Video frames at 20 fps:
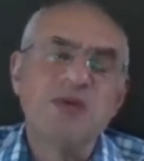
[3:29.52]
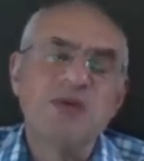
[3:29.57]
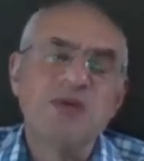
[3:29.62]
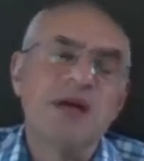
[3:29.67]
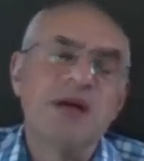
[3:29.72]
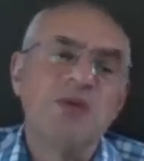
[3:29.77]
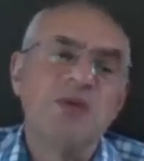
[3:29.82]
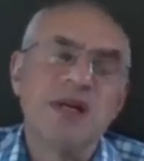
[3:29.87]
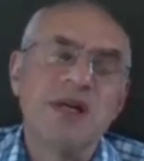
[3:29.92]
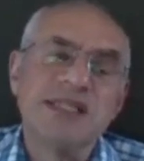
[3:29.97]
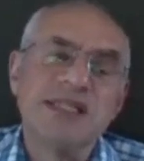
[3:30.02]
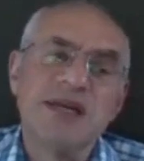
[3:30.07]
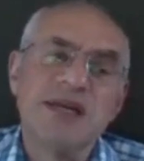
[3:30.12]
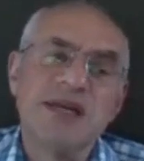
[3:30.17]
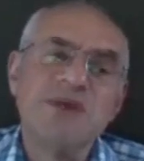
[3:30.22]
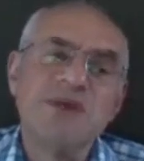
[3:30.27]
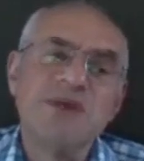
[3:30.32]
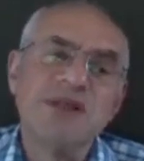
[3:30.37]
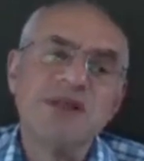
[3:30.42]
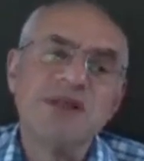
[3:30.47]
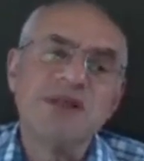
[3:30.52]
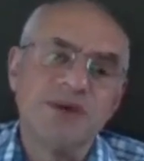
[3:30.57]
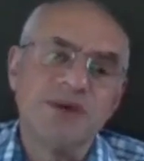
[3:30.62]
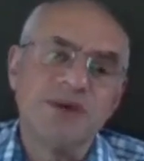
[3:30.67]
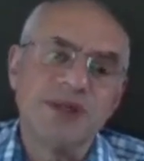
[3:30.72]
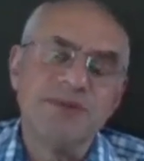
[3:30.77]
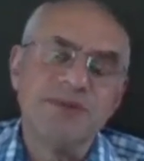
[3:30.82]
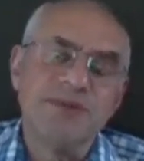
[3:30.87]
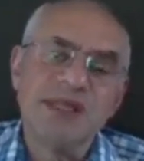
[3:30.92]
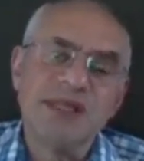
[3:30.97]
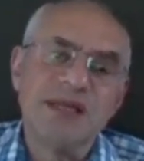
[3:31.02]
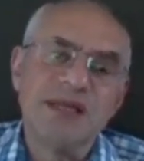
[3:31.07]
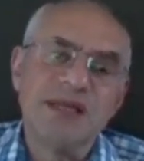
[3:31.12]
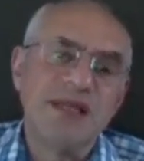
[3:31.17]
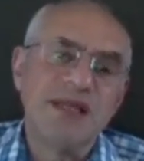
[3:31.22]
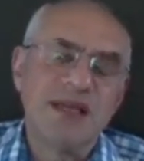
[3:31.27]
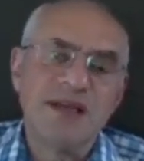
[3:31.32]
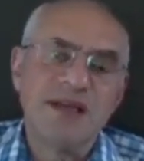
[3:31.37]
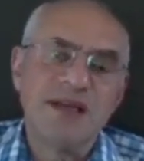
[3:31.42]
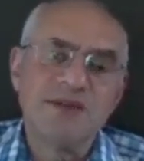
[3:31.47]
when I say resource, I'm
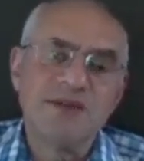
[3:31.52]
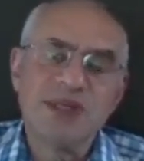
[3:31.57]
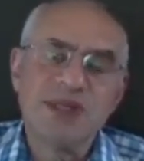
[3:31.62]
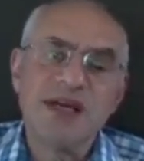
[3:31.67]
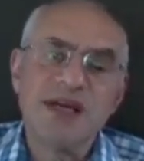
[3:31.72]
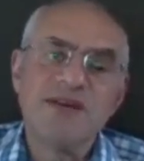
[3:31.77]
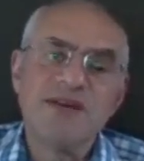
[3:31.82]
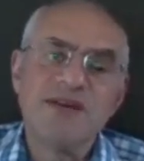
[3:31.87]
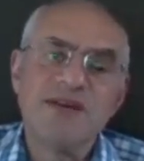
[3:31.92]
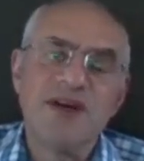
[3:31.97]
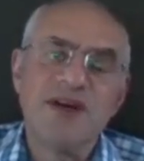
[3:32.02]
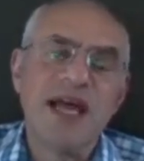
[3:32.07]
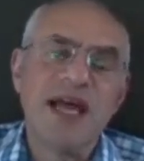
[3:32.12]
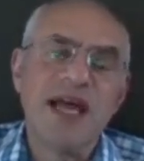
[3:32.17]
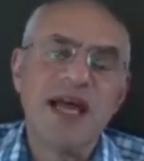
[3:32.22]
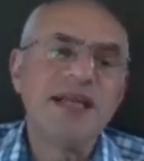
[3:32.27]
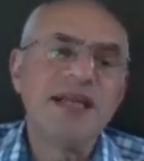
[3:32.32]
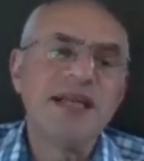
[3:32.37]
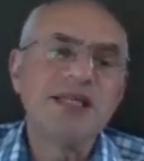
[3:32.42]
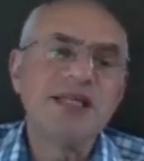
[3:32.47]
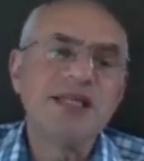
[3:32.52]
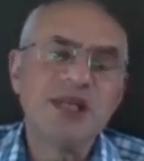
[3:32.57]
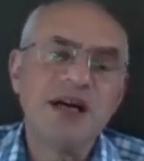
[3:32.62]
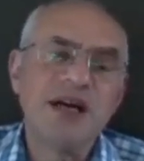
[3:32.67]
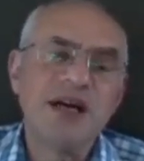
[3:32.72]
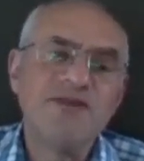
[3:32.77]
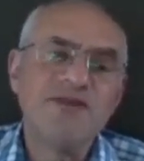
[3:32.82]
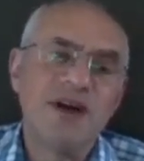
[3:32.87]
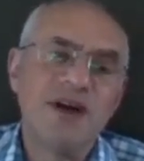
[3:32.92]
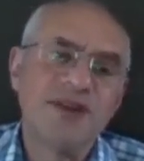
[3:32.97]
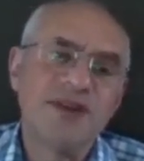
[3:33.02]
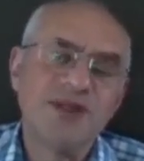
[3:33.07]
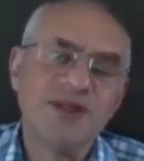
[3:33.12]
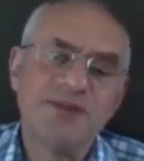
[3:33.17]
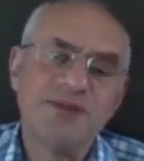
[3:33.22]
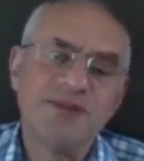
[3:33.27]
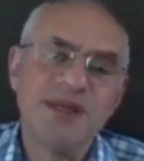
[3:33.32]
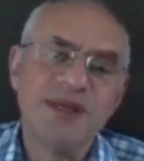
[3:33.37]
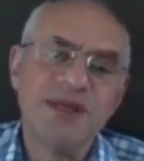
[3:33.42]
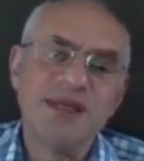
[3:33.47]
particularly thinking of style file. Any style file that's
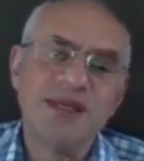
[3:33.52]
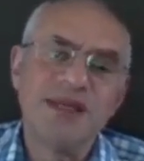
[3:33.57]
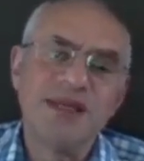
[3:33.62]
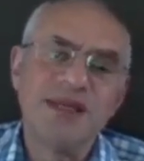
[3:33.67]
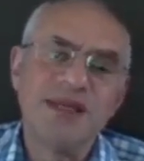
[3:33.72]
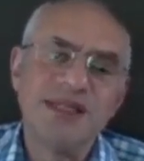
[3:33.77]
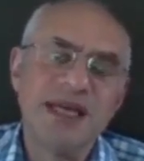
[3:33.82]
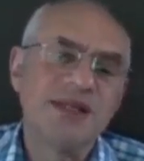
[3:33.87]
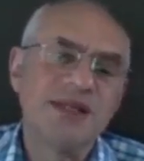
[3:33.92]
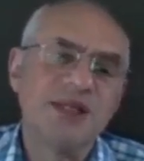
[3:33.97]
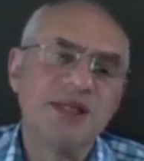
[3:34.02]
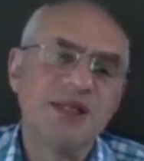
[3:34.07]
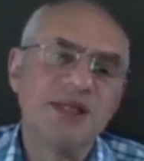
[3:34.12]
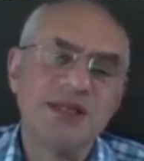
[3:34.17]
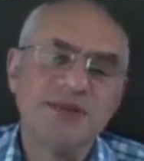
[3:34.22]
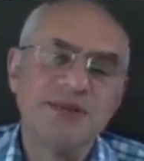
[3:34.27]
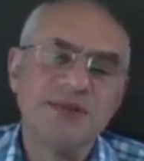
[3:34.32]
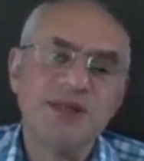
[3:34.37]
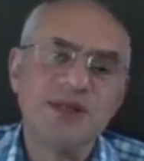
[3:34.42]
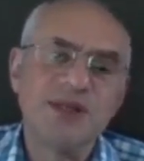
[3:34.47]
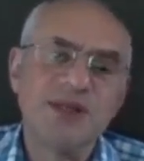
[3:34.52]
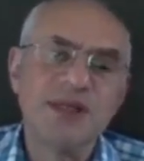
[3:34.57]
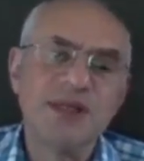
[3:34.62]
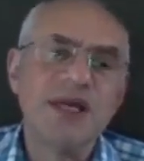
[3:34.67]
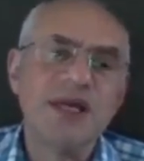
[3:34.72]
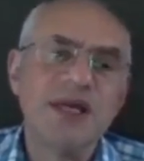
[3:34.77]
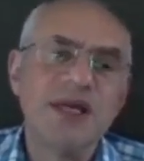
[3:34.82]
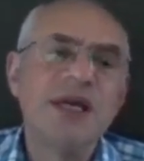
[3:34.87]
appeared in a TeX distribution,